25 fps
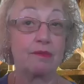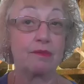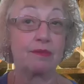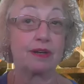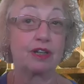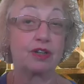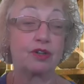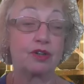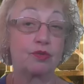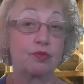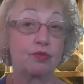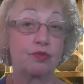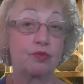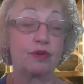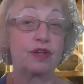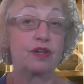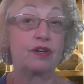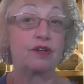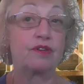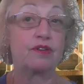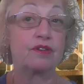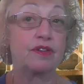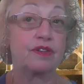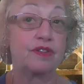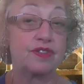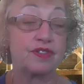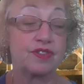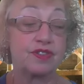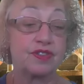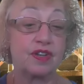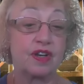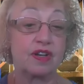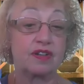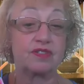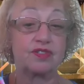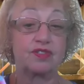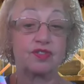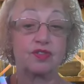my career is
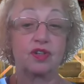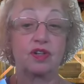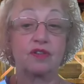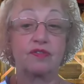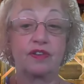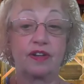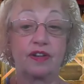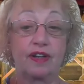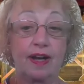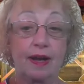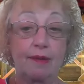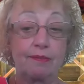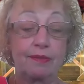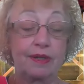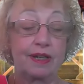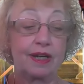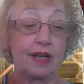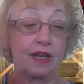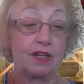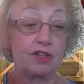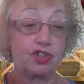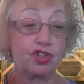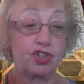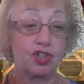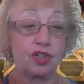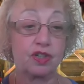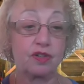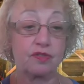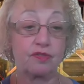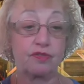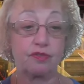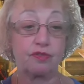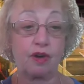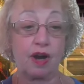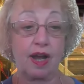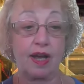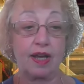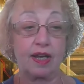sort of a combination of
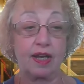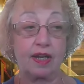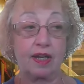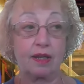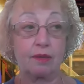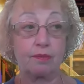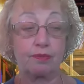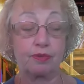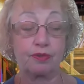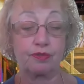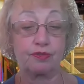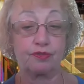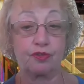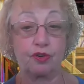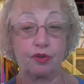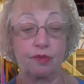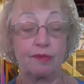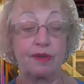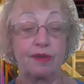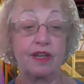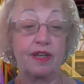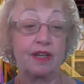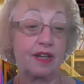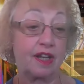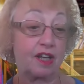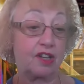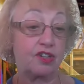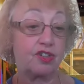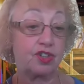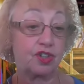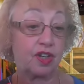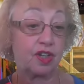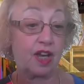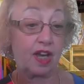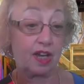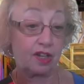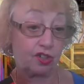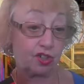writing, performing, and
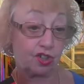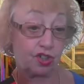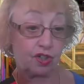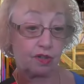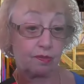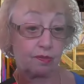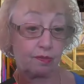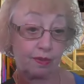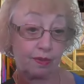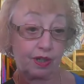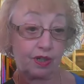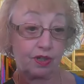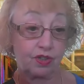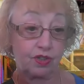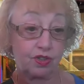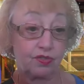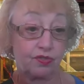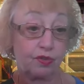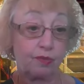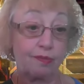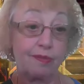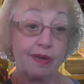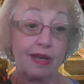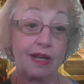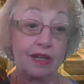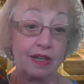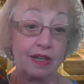education because for many